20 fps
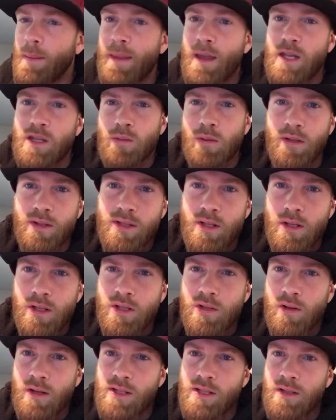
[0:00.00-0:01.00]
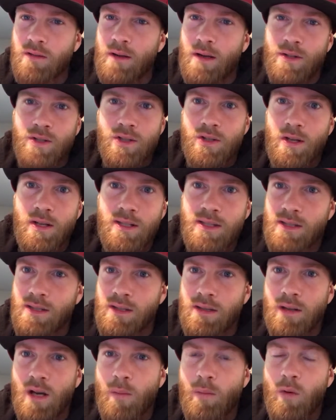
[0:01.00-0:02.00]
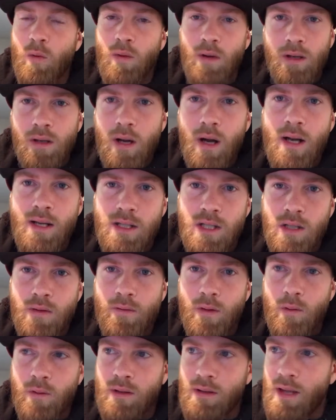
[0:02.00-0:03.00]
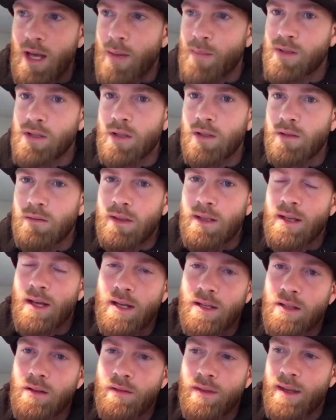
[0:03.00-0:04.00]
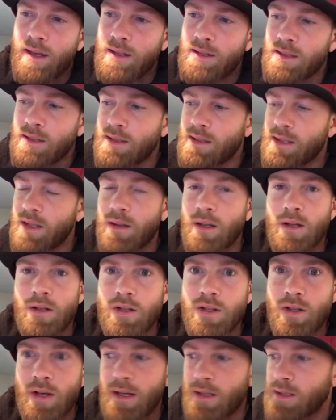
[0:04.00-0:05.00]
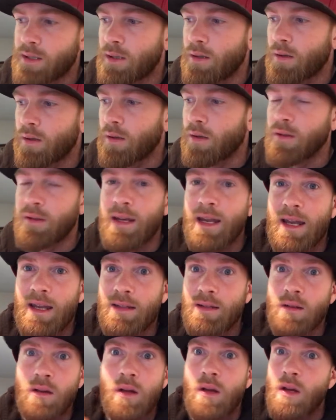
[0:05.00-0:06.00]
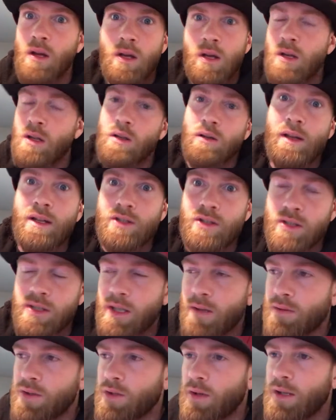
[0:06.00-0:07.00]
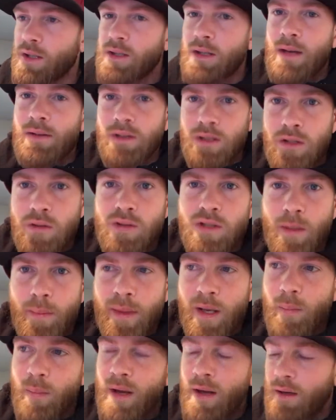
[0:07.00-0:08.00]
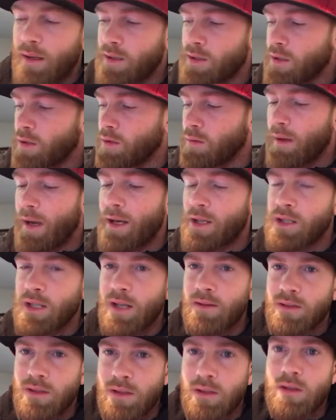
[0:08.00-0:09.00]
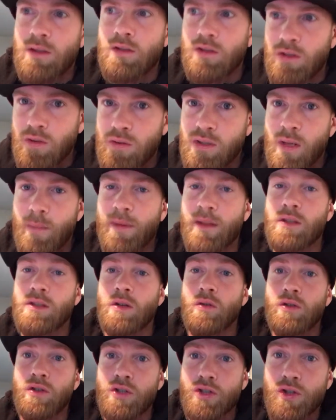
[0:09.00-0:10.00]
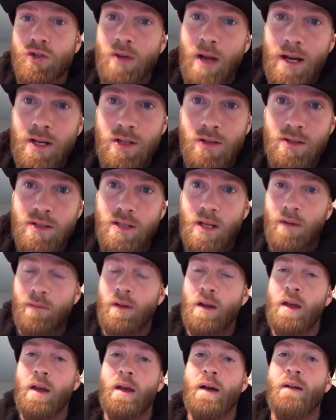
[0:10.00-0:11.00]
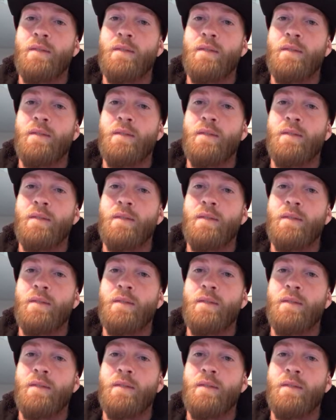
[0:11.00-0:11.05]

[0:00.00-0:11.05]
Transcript: That's when it'll start stressing you out. Stress is the #1 causes for relapse. So you cannot do things to sit there and stress, or you can't let yourself stress. You have to do something about it. So you actually have to do something. So distract yourself.